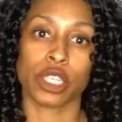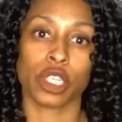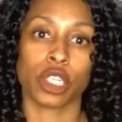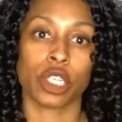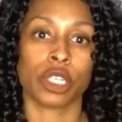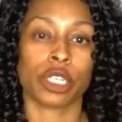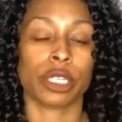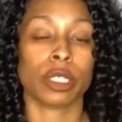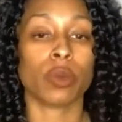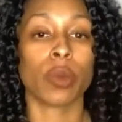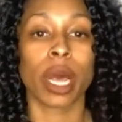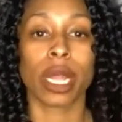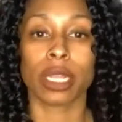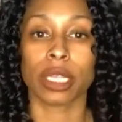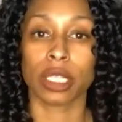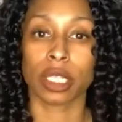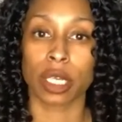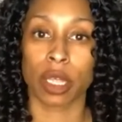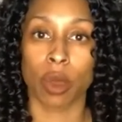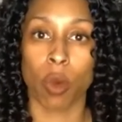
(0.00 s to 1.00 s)
as well as to
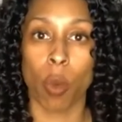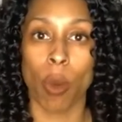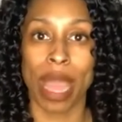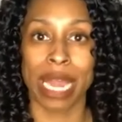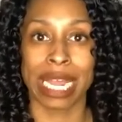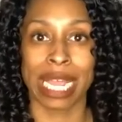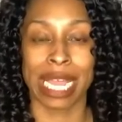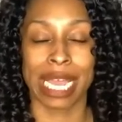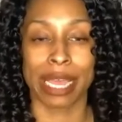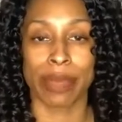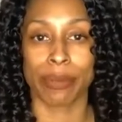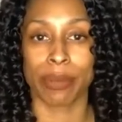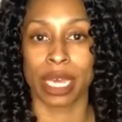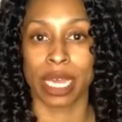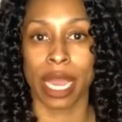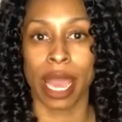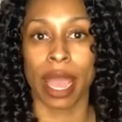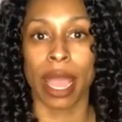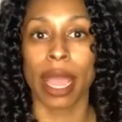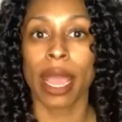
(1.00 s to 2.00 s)
the Wedding MBA,